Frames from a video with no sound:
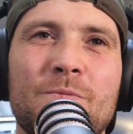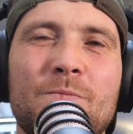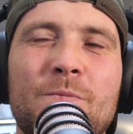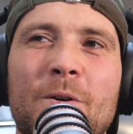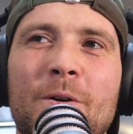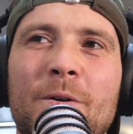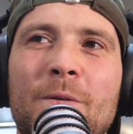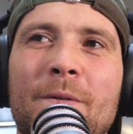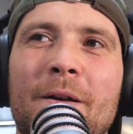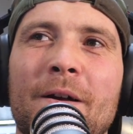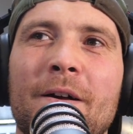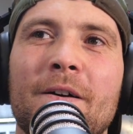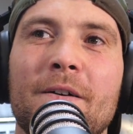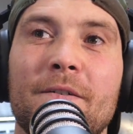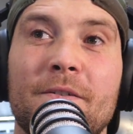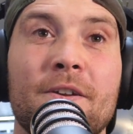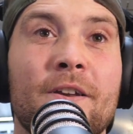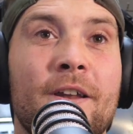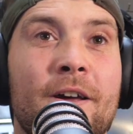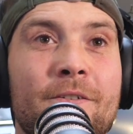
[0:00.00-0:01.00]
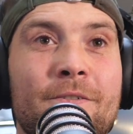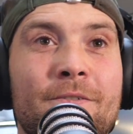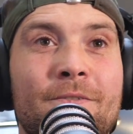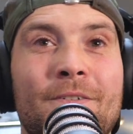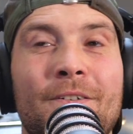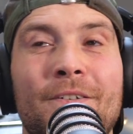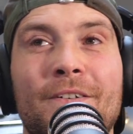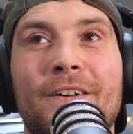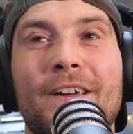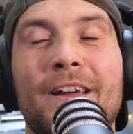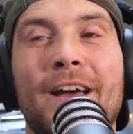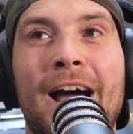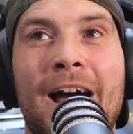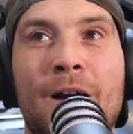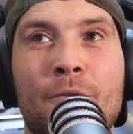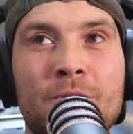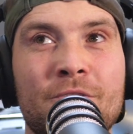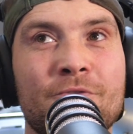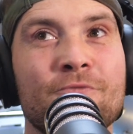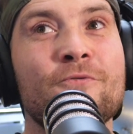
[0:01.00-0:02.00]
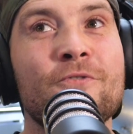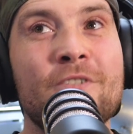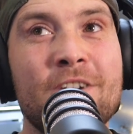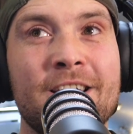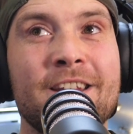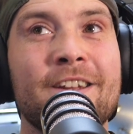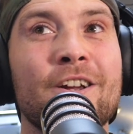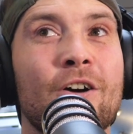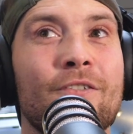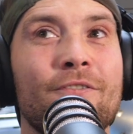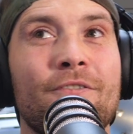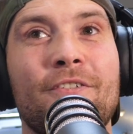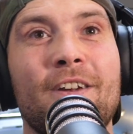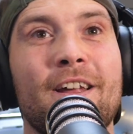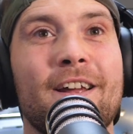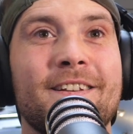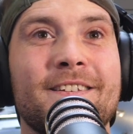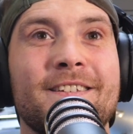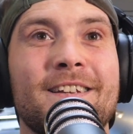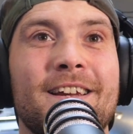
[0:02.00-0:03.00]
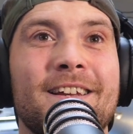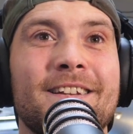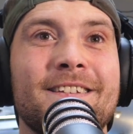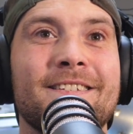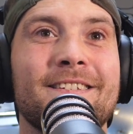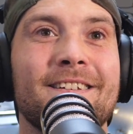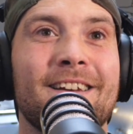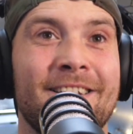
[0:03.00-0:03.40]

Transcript: But you know, I was really conflicted,